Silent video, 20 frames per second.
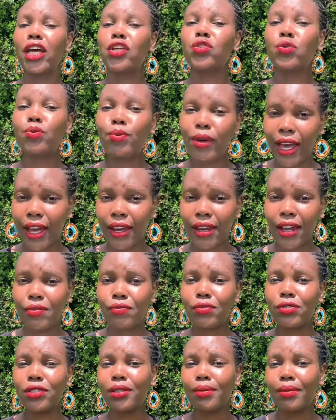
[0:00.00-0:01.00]
to bed. And
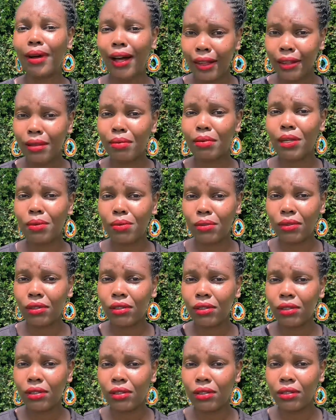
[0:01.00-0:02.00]
for some other
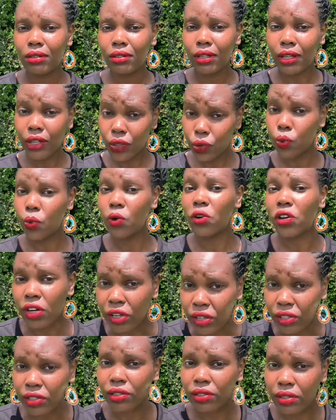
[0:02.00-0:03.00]
people, it's
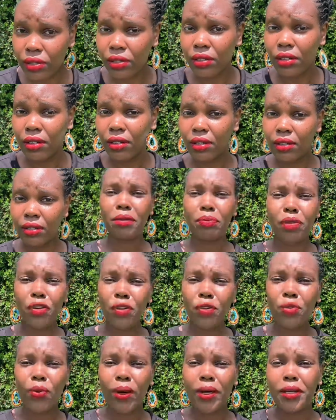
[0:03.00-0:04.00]
worse. The
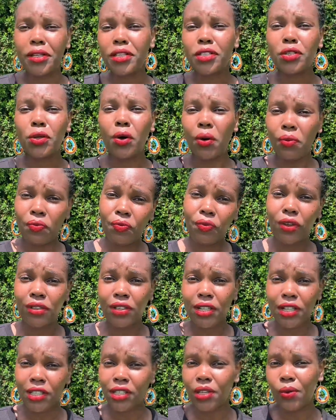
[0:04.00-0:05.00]
period where
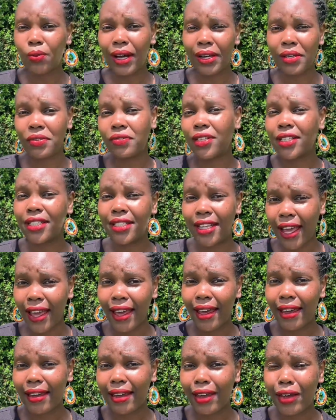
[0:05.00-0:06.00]
discomfort is the word of the
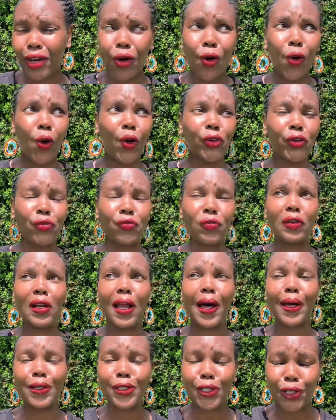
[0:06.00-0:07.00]
day, hot
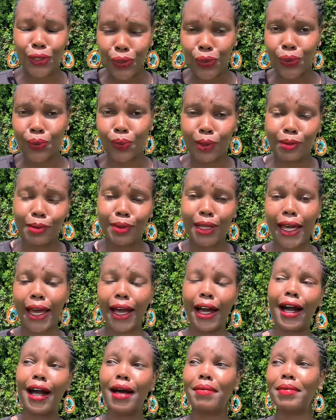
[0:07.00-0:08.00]
flashes will be
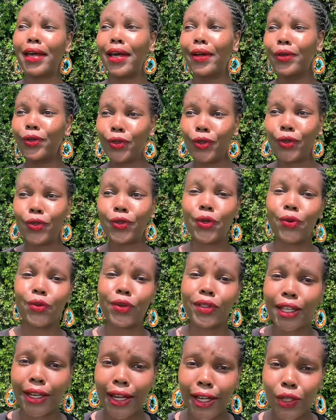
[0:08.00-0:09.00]
coming at you
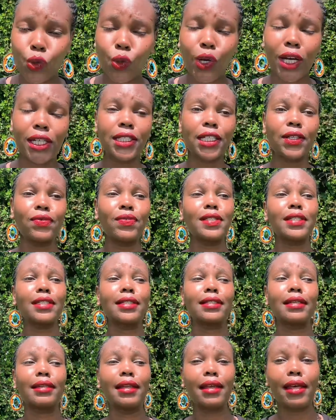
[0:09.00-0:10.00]
during the night, you can't even
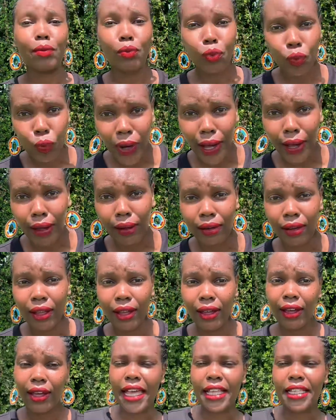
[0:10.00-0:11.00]
sleep well.
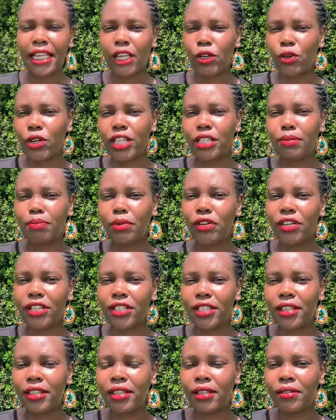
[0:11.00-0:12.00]
It's like you're
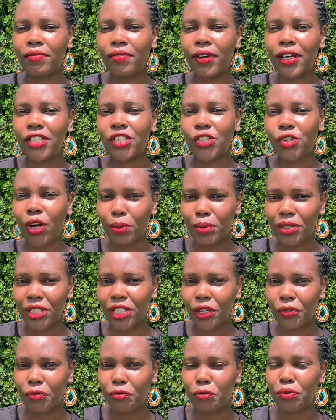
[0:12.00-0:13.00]
experiencing the first
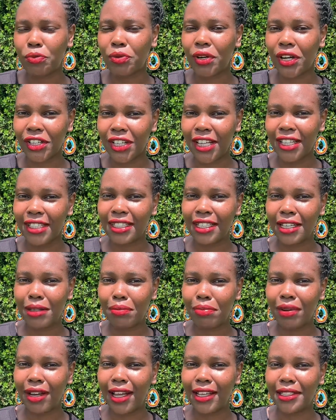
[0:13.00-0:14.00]
trimester of pregnancy
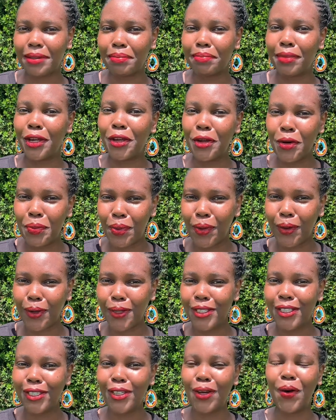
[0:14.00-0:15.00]
plus
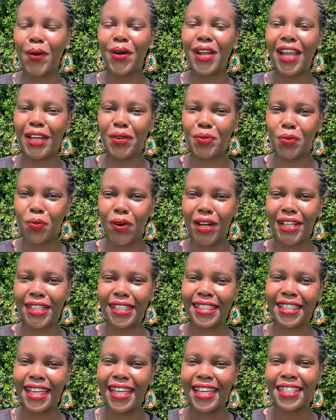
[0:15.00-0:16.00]
menopause all at
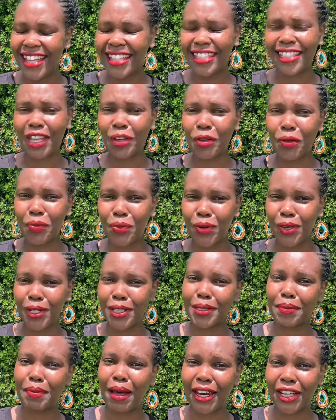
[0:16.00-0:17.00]
once. It's like your body
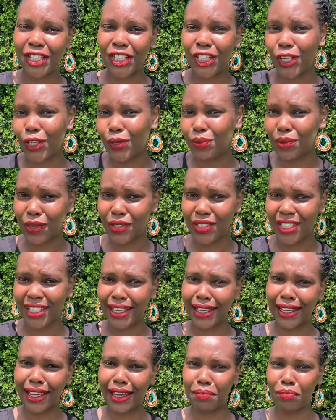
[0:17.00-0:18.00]
is punishing you because you
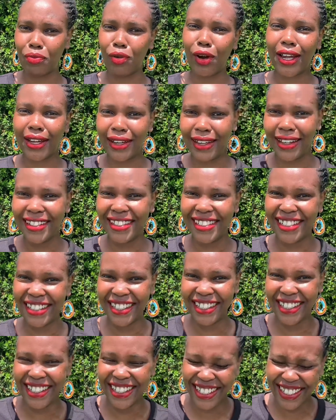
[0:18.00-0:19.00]
didn't get pregnant.
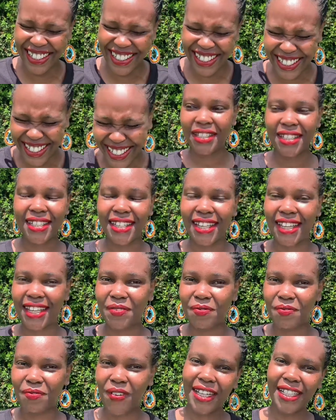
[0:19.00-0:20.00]
You didn't get
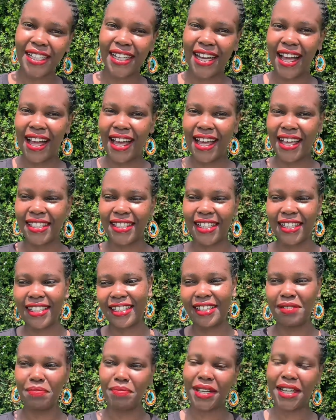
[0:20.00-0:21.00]
fertilized, or
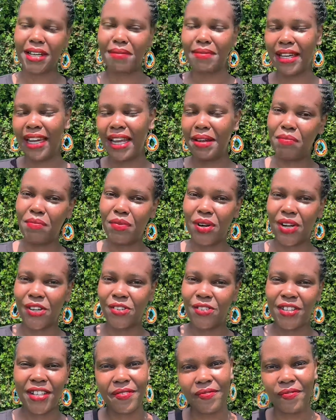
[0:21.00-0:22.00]
didn't become an
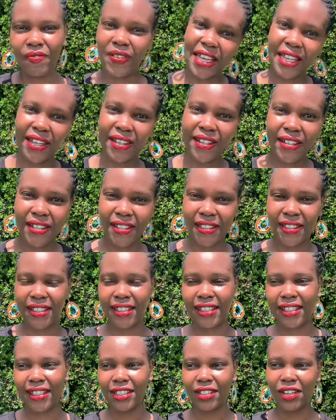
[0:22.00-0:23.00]
embryo and a
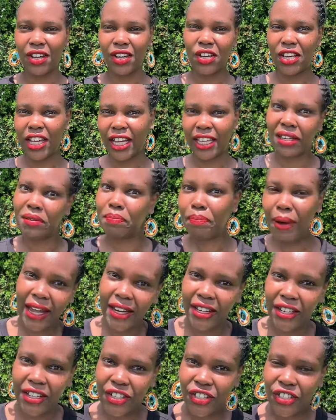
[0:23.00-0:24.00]
fetus. So now you're getting
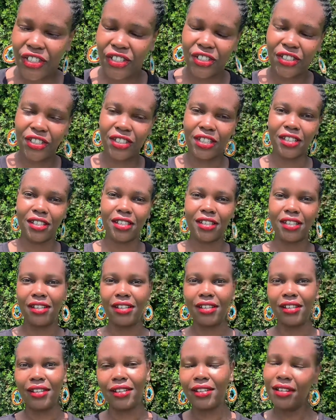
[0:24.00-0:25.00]
punished
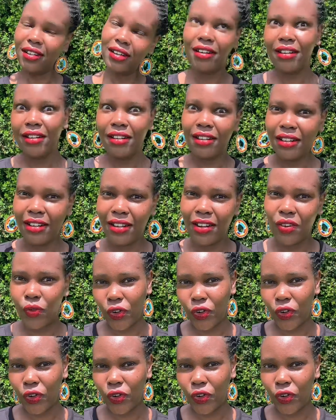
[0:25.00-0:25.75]
for